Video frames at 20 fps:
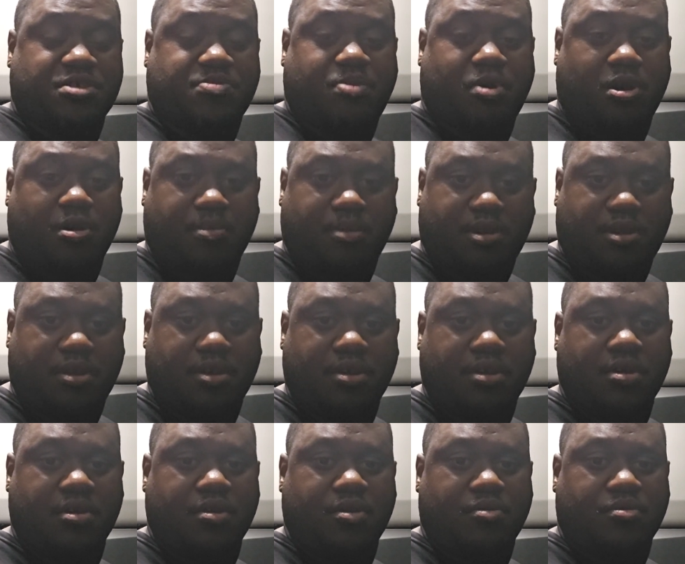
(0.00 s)
is permanent.
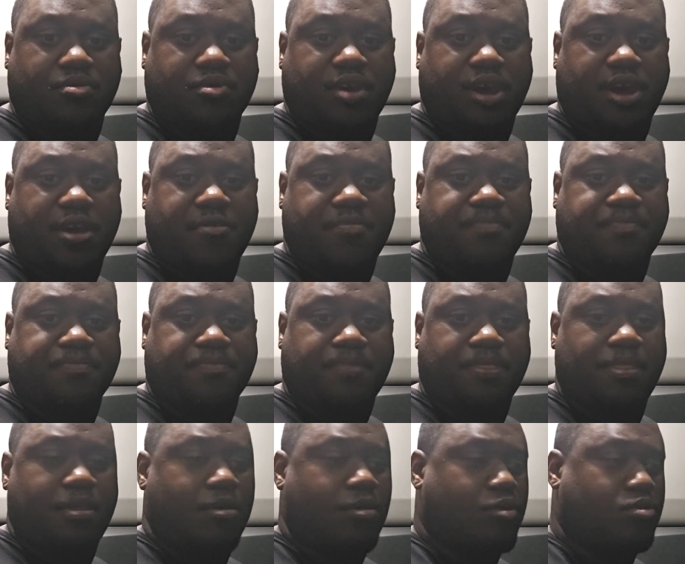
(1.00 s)
Okay?
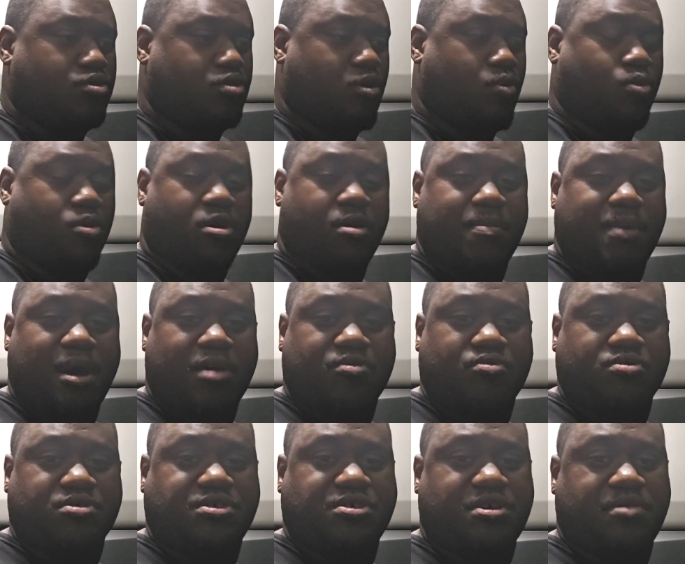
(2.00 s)
Don't worry about
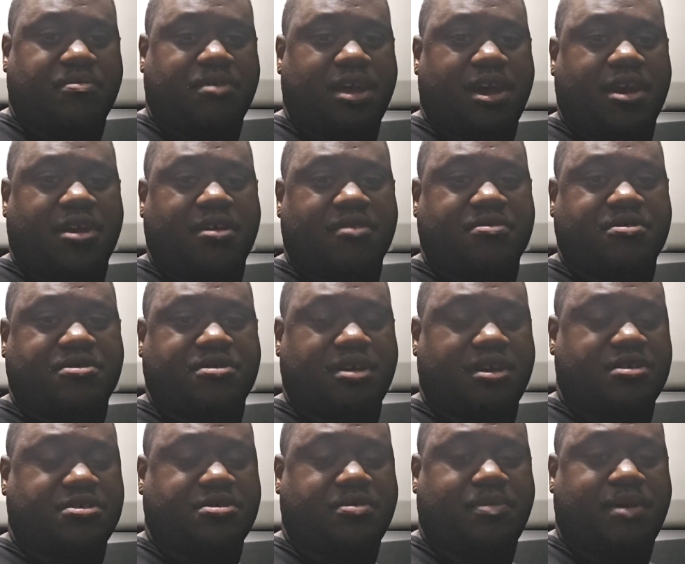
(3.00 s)
what some negatives
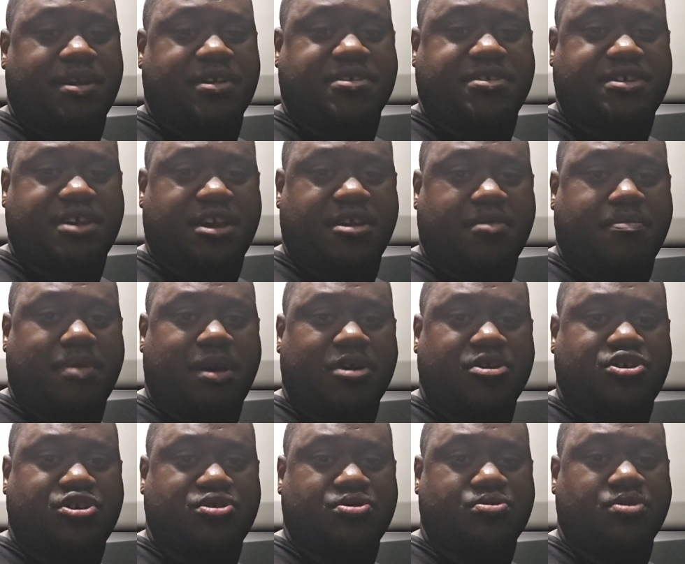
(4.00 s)
that somebody said
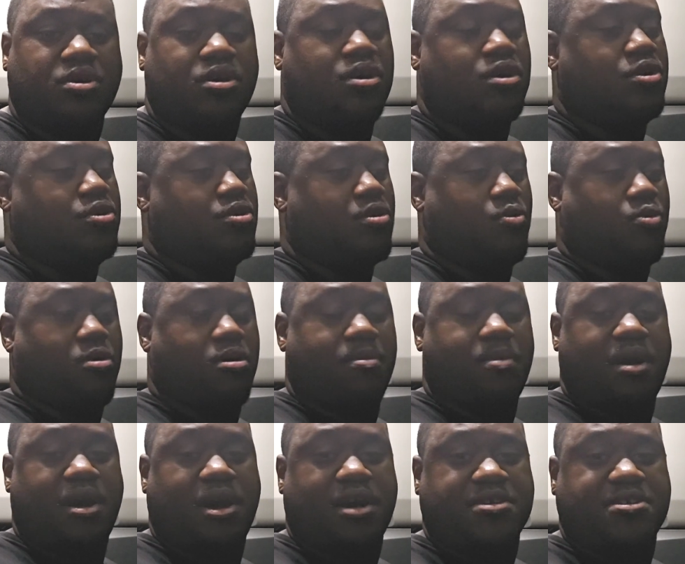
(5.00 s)
about you. Don't worry
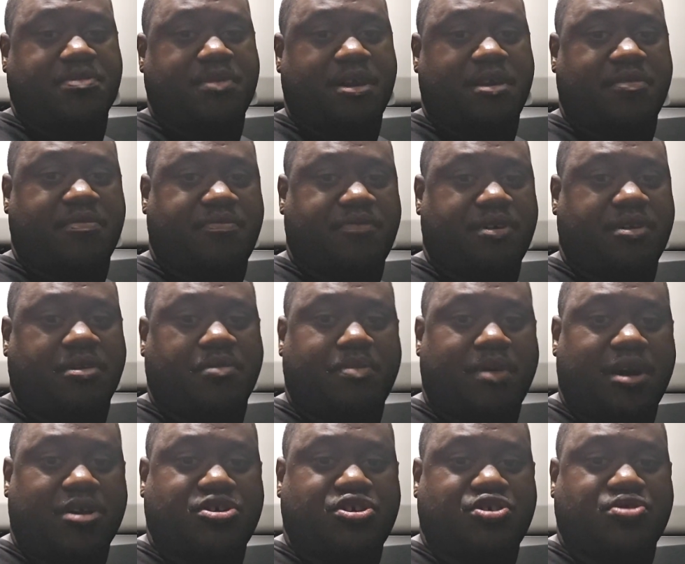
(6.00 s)
about how somebody feel
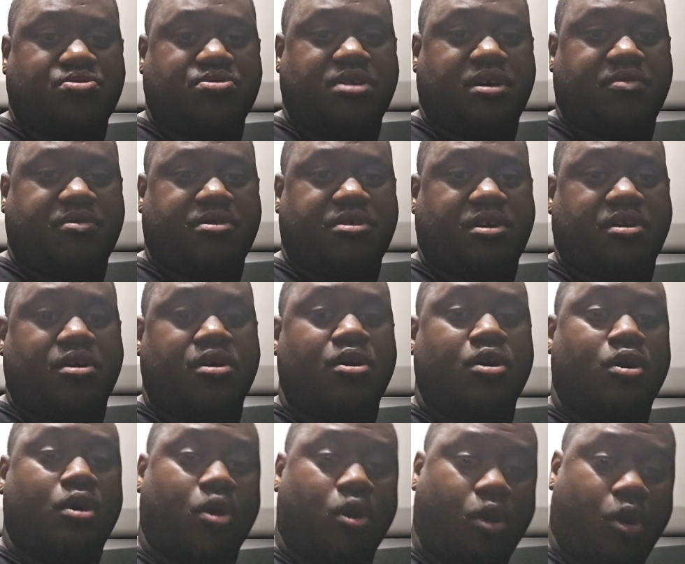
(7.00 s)
about you and everything.
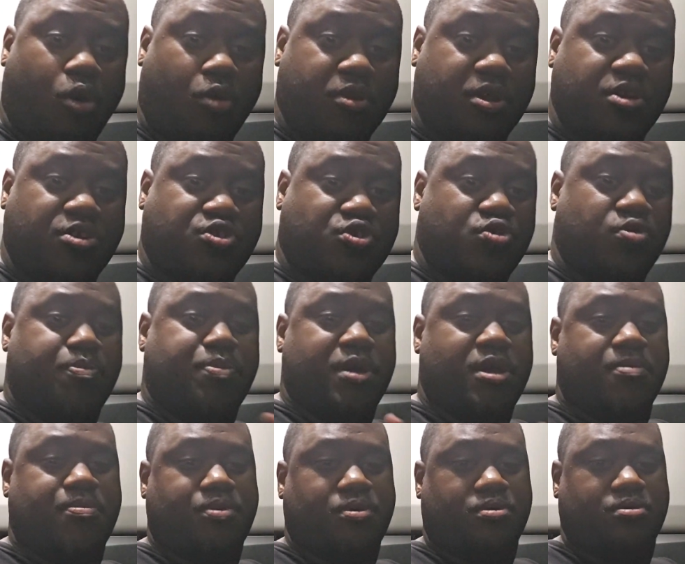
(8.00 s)
Only two
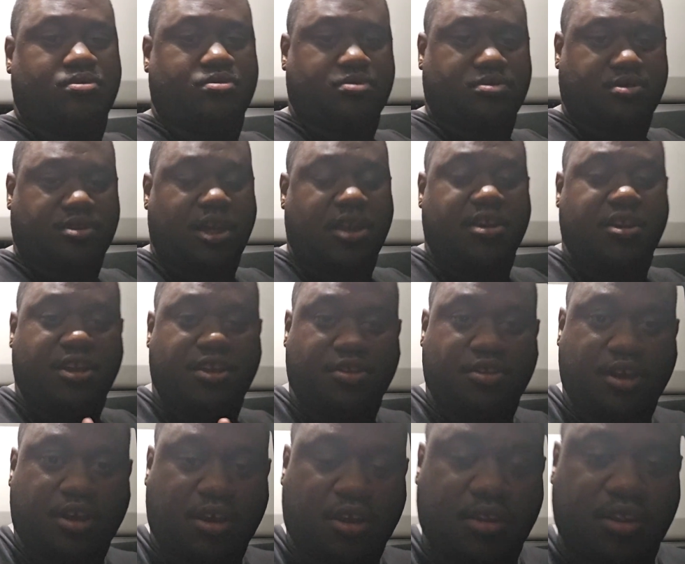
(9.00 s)
people that
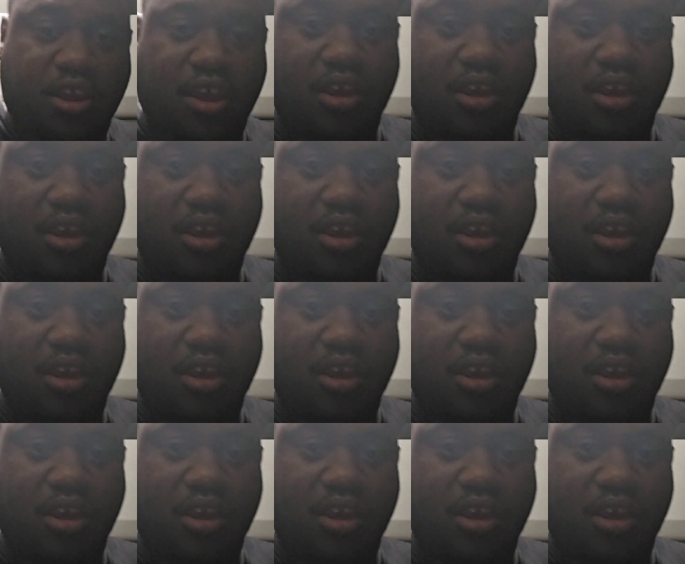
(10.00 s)
need that